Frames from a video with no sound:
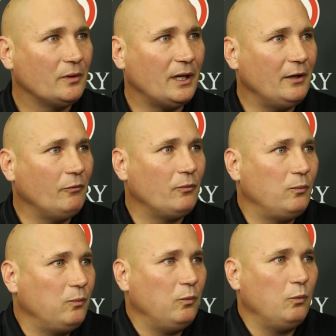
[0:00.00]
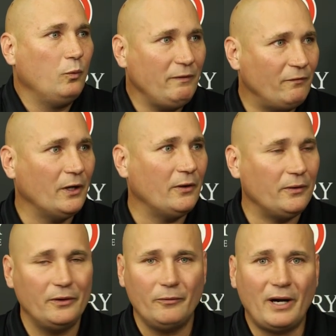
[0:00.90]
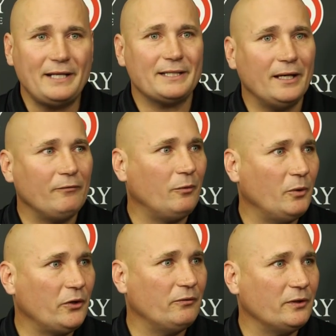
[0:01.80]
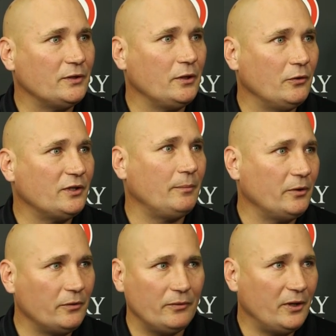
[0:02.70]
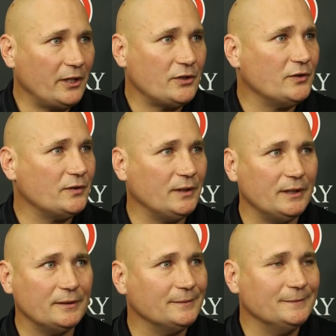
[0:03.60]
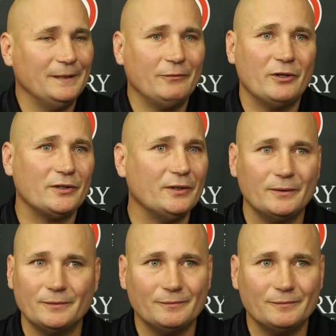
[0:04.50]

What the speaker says: kind of we felt the right time for both of us to go separate directions. And it wasn't